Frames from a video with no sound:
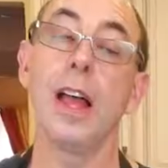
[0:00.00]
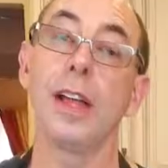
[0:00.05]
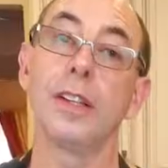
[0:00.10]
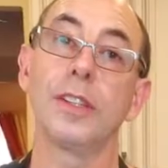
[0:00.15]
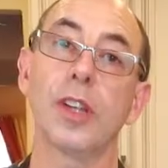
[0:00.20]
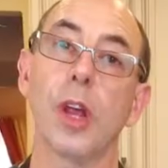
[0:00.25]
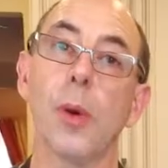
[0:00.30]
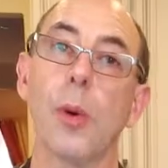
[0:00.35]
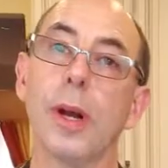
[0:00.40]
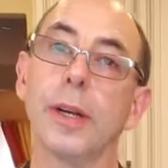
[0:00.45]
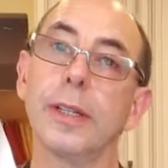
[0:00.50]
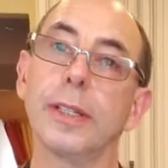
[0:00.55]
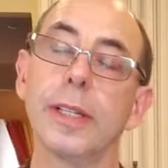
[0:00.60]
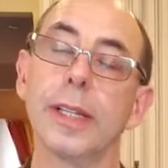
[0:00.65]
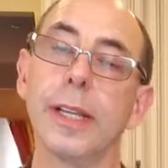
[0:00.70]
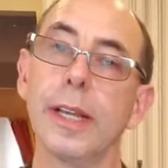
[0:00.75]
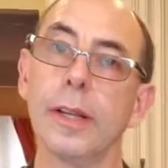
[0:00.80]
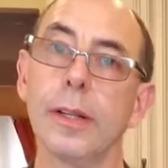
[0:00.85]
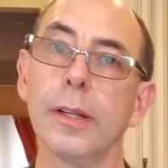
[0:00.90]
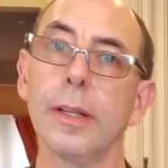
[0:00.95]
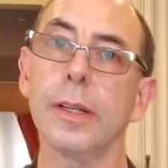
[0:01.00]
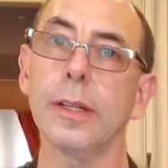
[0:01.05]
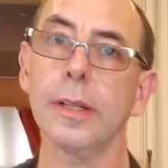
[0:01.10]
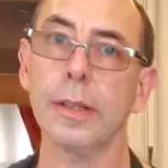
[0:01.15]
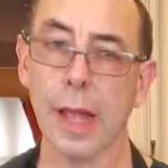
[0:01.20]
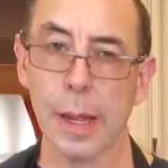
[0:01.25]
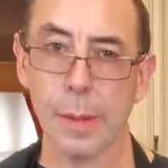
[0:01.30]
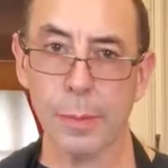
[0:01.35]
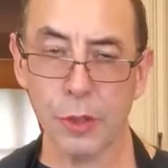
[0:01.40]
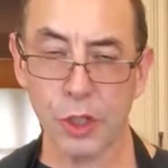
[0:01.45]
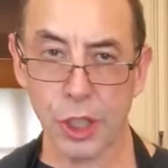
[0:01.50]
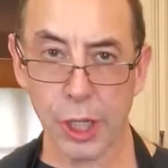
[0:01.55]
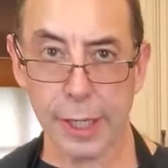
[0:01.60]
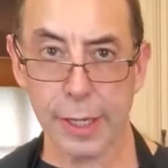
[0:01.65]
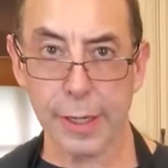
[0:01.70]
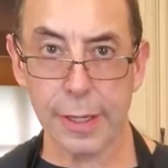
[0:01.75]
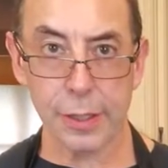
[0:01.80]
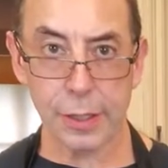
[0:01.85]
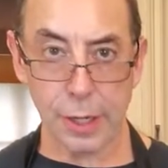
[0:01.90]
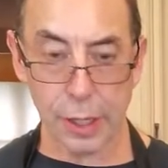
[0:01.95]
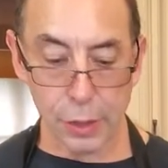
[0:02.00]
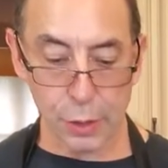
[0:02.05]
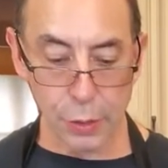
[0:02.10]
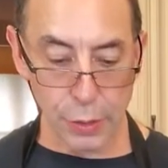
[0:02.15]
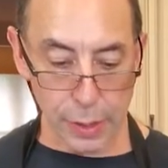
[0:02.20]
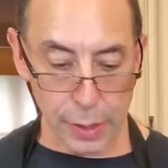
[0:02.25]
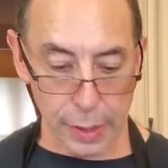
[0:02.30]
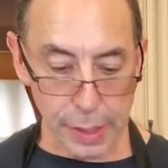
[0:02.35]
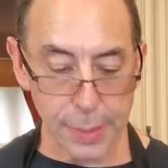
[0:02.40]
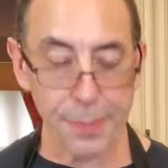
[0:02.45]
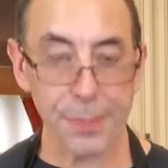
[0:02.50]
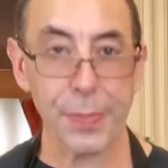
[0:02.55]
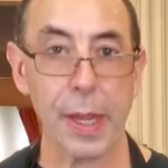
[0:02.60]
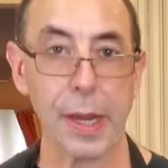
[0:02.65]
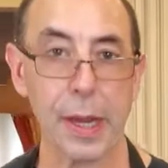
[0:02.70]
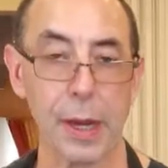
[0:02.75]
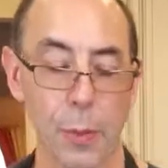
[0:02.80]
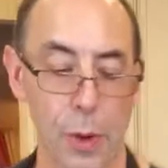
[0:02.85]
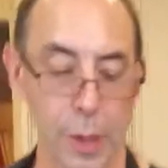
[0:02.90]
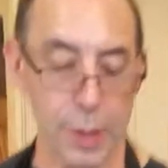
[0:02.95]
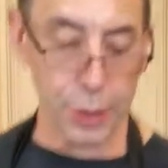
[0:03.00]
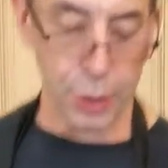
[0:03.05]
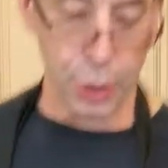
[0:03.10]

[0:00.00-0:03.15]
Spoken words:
So our tequila lime chicken is done grilling, and I wanted to